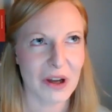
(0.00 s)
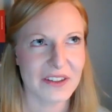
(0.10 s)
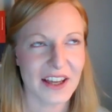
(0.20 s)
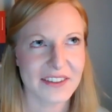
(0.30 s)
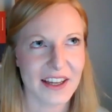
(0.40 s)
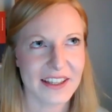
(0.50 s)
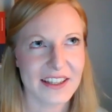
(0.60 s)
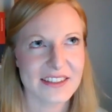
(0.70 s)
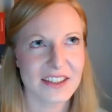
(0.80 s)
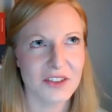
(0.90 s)
I
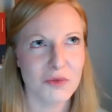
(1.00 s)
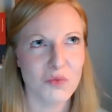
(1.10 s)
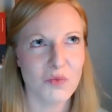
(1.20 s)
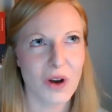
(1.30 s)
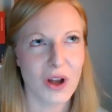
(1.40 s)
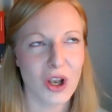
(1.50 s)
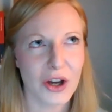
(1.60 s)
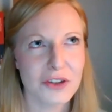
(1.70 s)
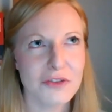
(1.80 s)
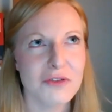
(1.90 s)
guess a
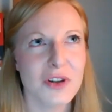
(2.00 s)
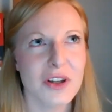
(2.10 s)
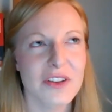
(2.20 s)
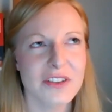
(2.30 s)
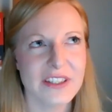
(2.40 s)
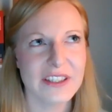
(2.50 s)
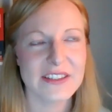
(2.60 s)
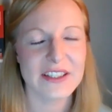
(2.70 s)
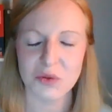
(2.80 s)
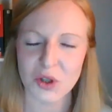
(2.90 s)
lot of the things that
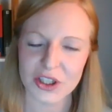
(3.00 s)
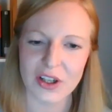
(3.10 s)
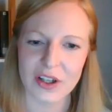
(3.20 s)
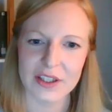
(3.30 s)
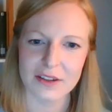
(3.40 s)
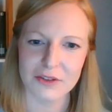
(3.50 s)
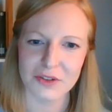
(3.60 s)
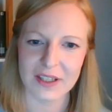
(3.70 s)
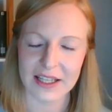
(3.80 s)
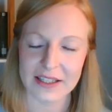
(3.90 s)
I work on over the
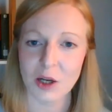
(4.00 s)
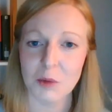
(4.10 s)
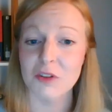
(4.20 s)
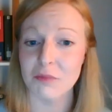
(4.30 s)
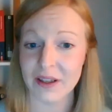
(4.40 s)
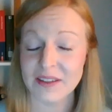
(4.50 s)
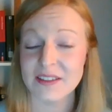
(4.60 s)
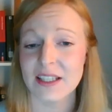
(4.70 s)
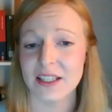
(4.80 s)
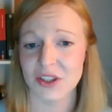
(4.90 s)
last couple of months,
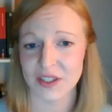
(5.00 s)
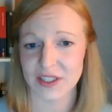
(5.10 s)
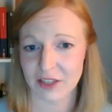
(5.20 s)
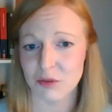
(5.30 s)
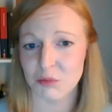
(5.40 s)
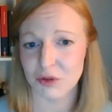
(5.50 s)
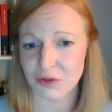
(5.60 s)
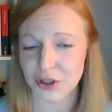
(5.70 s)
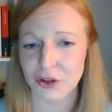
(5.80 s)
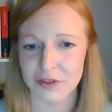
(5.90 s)
I should say, even
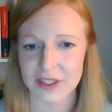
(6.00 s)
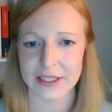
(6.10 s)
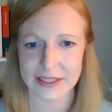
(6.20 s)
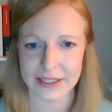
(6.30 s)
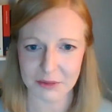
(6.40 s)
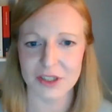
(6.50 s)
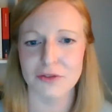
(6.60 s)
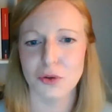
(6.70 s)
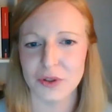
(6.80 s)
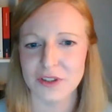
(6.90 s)
before COVID-19, but of
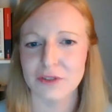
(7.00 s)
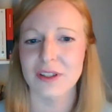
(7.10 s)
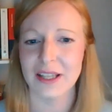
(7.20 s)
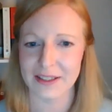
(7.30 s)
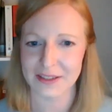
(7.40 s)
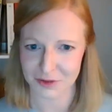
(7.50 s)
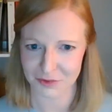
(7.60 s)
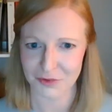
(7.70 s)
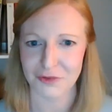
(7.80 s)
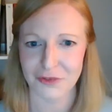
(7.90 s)
course over the last
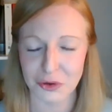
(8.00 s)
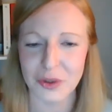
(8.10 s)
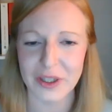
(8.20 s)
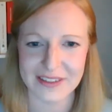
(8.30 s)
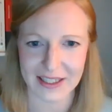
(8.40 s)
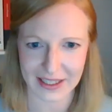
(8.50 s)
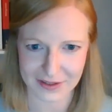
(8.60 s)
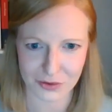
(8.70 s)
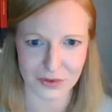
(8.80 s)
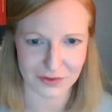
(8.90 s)
few weeks that has
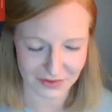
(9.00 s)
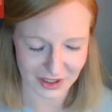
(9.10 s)
sort of